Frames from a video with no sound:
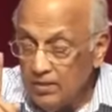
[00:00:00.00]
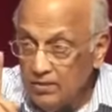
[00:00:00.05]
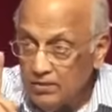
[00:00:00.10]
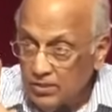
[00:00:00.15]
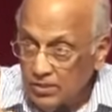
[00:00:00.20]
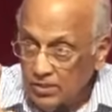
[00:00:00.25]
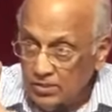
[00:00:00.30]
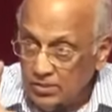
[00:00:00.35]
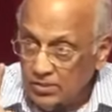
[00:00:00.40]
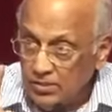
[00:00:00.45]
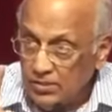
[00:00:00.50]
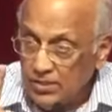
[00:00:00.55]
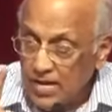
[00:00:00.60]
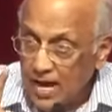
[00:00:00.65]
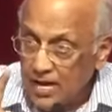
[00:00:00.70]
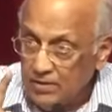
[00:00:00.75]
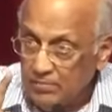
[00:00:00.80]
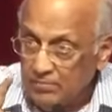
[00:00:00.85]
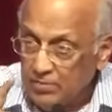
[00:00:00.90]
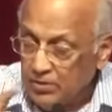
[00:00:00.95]
Jesus
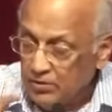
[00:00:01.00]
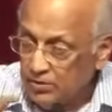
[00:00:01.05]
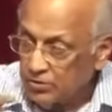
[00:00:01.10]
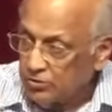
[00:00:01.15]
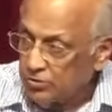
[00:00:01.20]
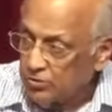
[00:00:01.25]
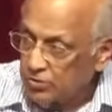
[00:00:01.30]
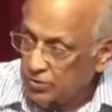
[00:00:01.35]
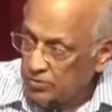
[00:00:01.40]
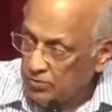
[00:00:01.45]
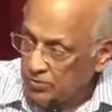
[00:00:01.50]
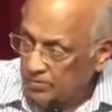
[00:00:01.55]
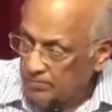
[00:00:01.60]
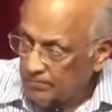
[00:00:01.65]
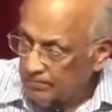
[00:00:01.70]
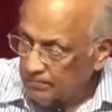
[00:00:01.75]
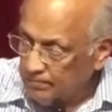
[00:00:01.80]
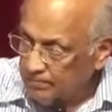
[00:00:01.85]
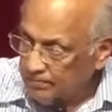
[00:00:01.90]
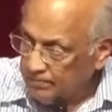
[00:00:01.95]
sat upon the
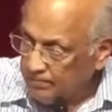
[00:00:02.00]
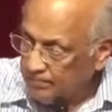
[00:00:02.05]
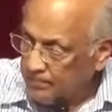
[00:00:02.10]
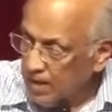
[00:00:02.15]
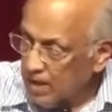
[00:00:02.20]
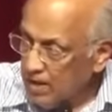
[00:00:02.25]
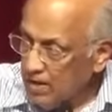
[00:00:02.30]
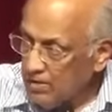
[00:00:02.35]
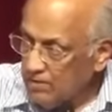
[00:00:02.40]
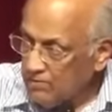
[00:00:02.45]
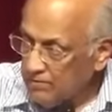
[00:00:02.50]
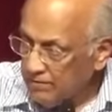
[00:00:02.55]
throne.